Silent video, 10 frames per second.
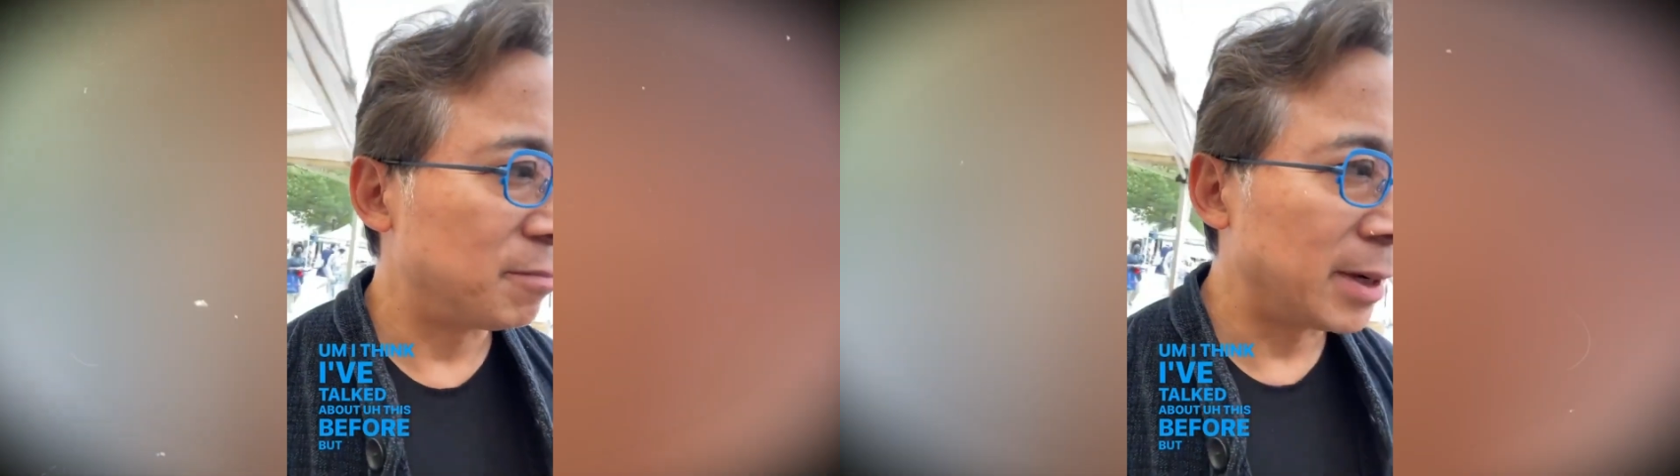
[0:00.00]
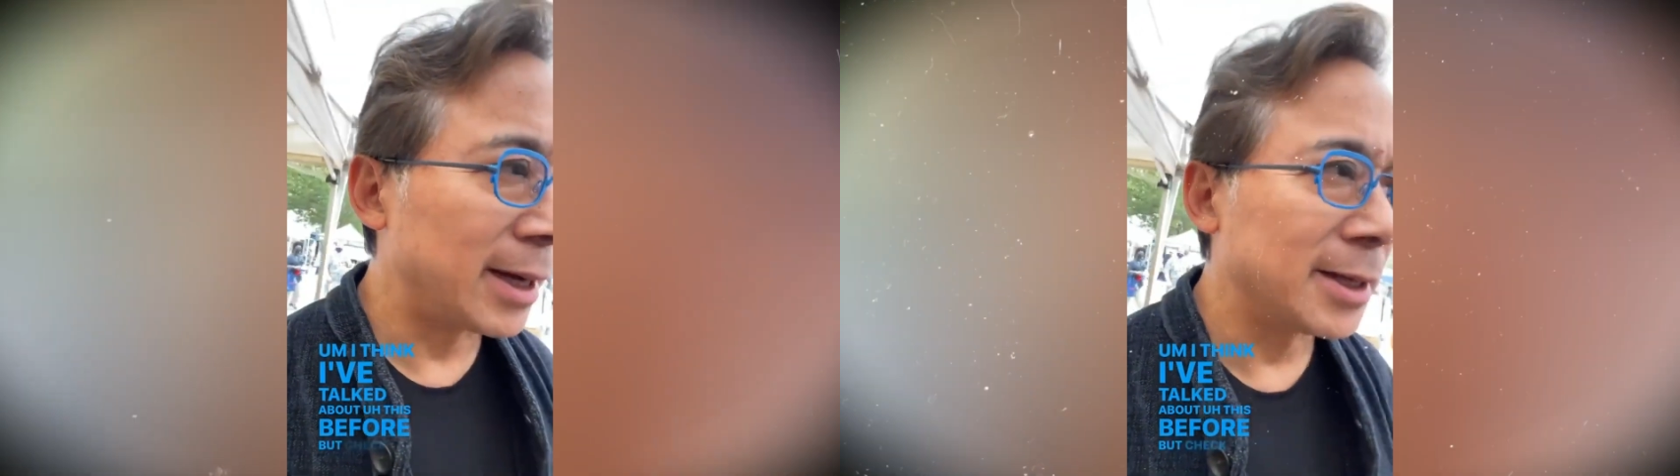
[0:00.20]

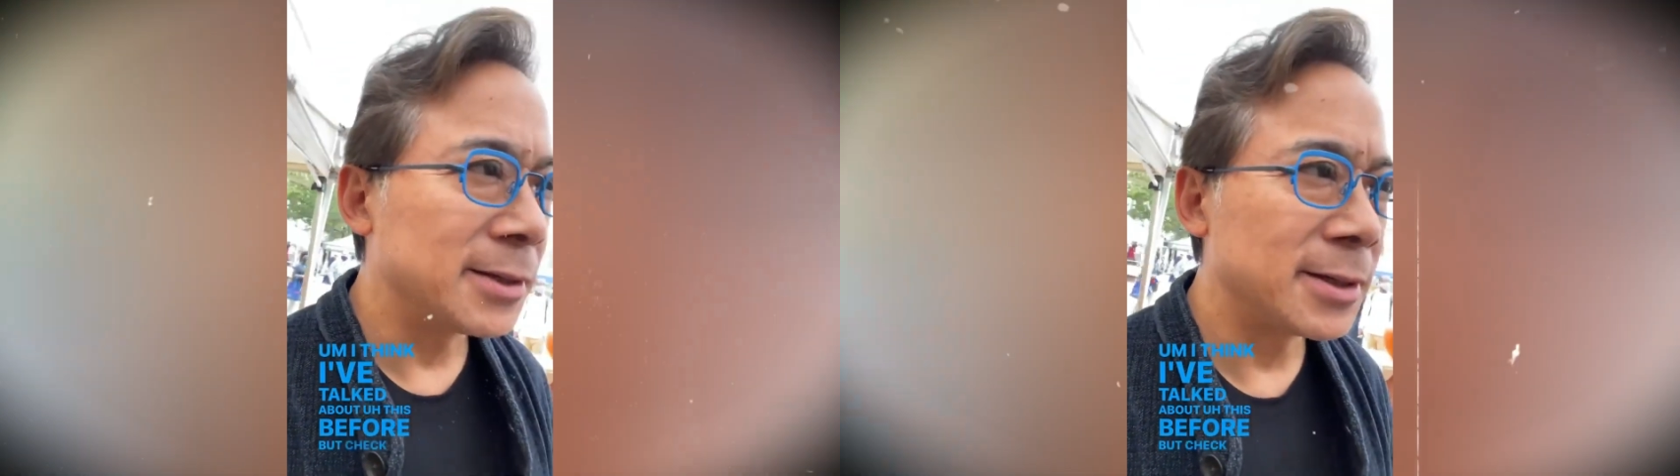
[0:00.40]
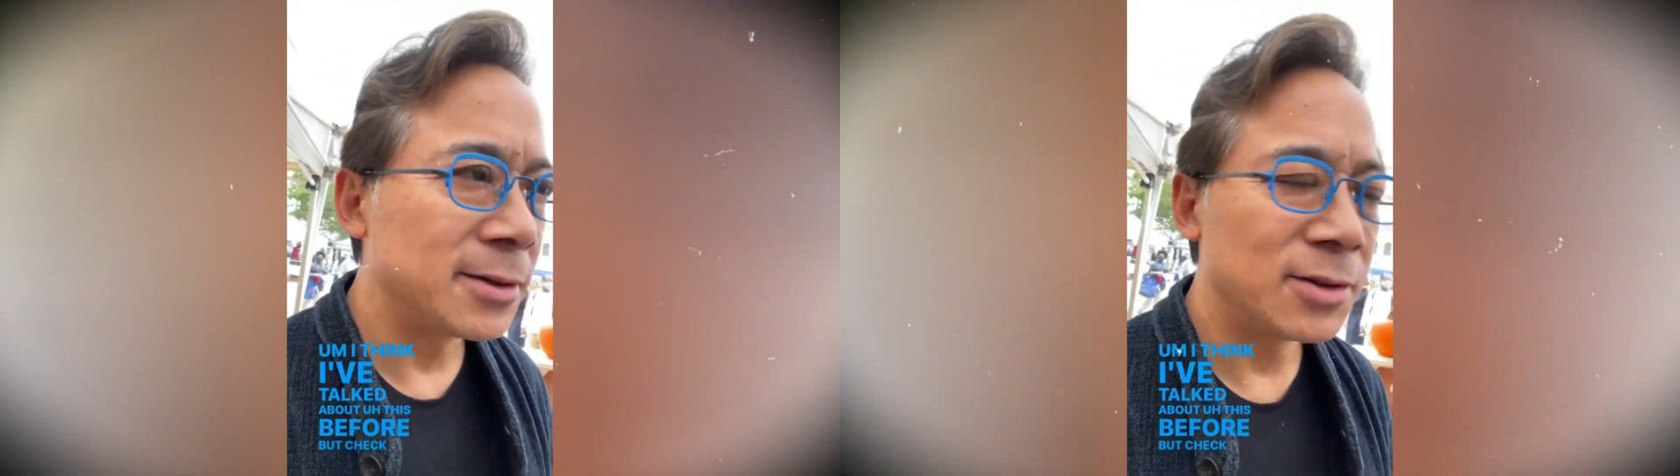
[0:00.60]
but
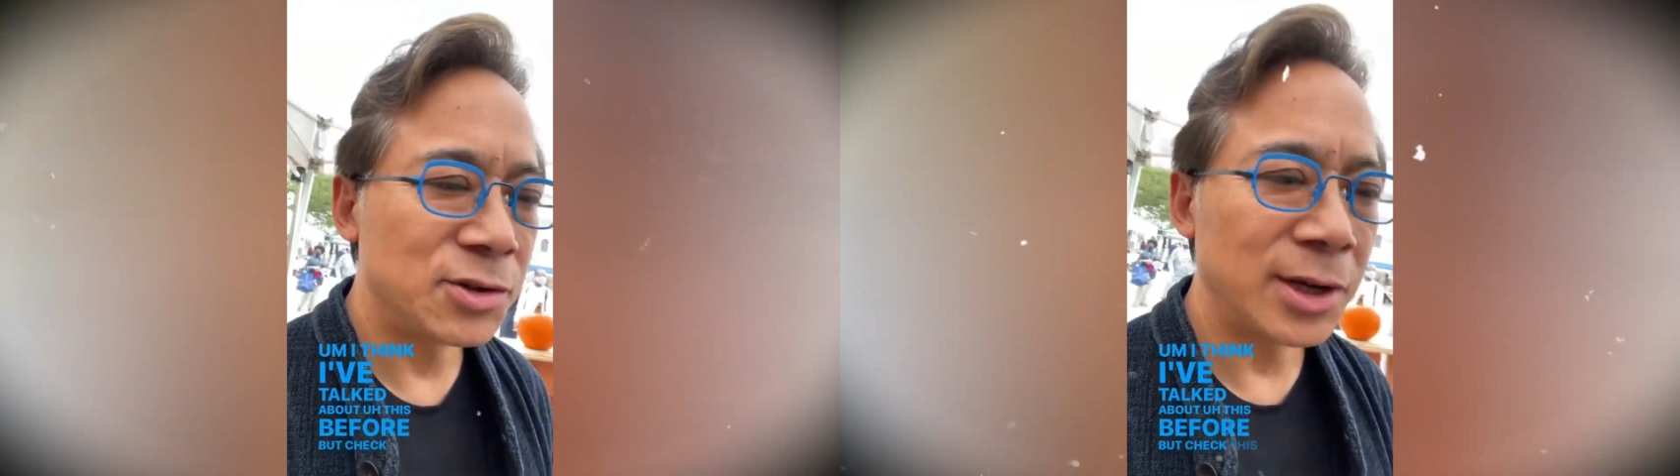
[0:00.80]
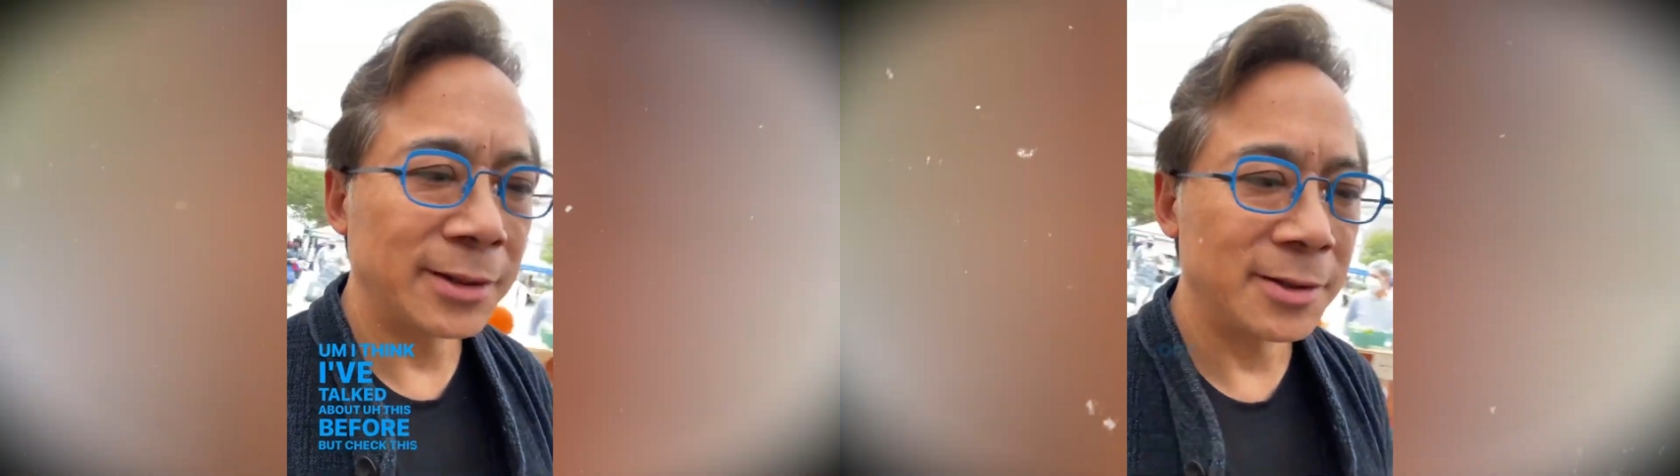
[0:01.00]

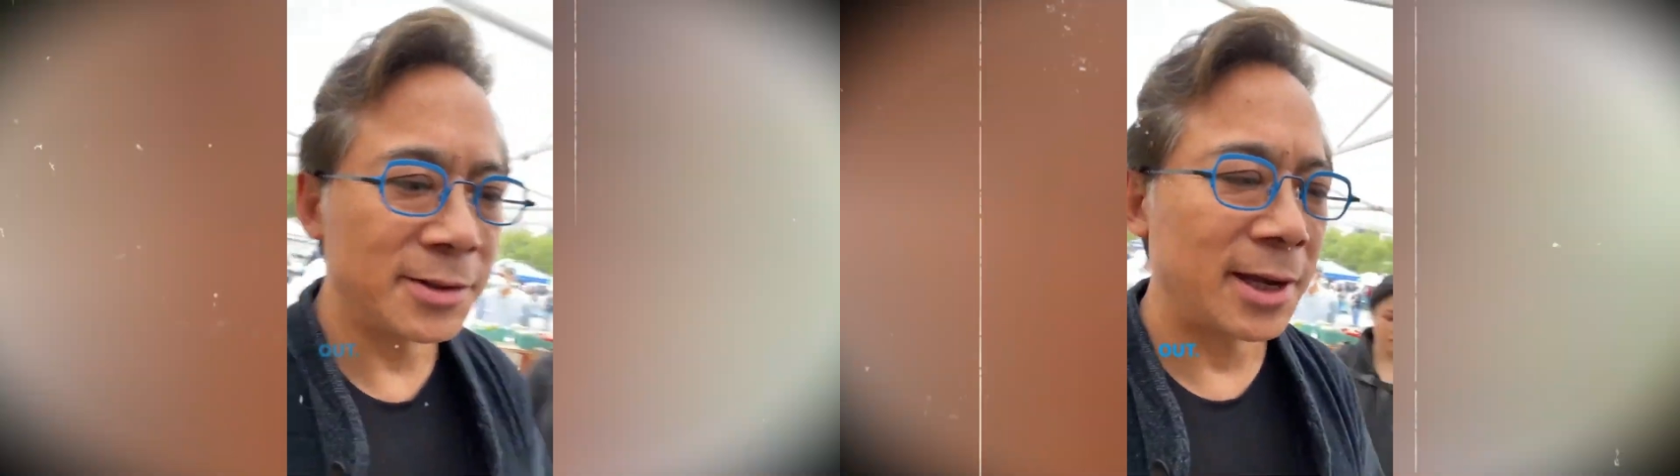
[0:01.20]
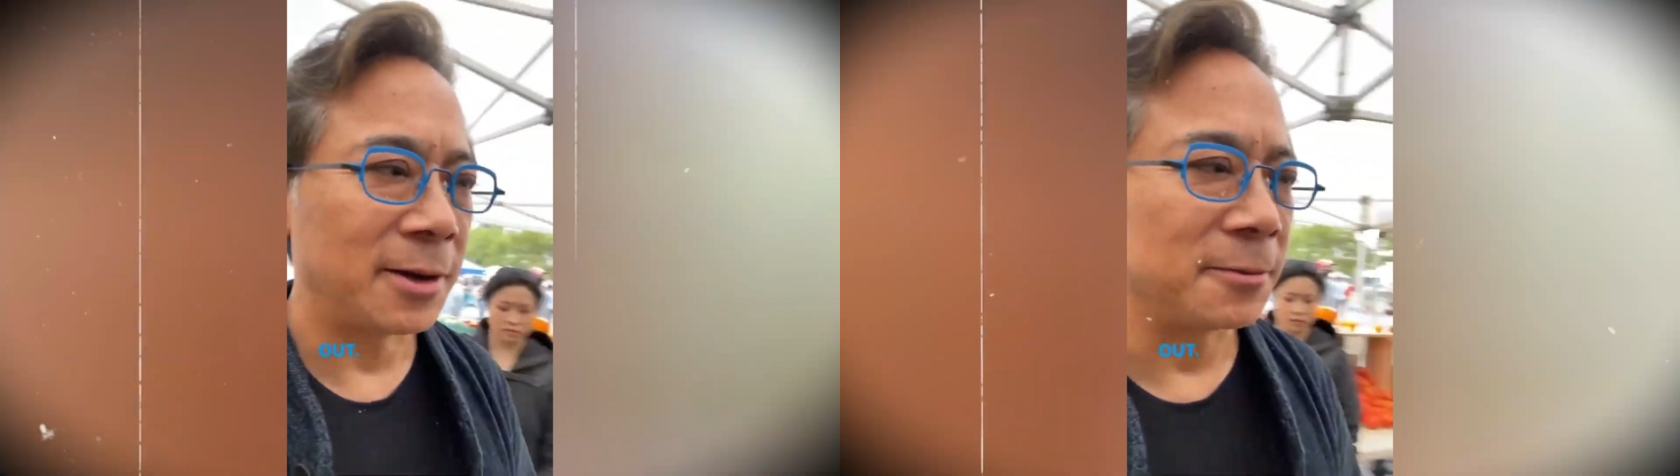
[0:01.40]
check
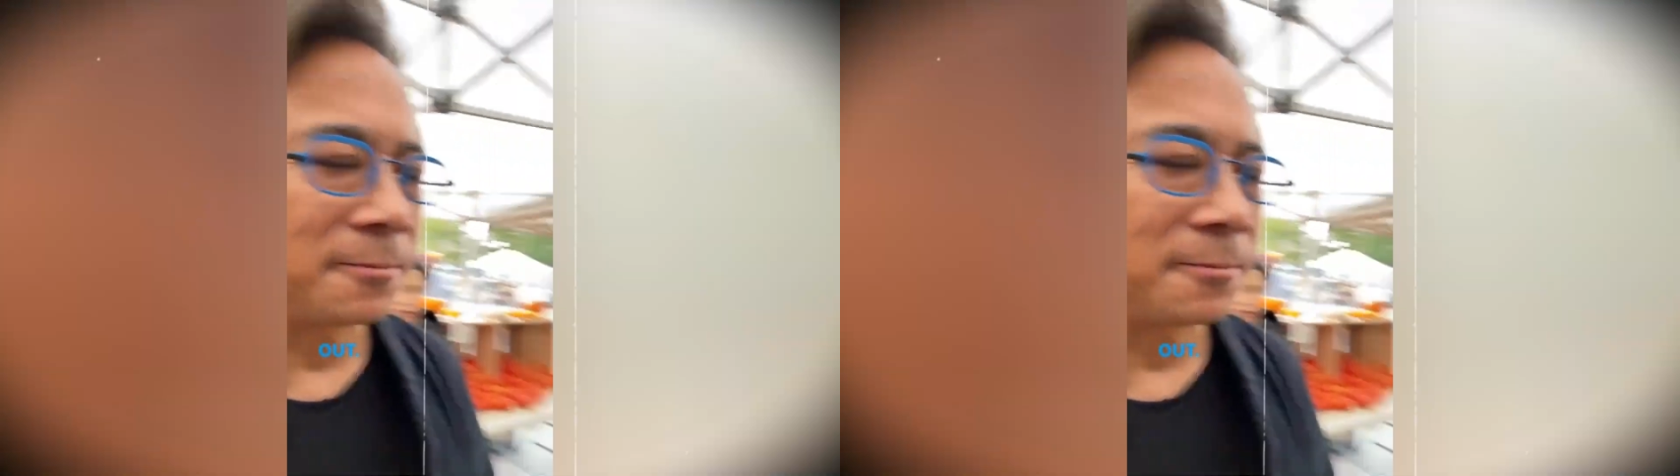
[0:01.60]
this out.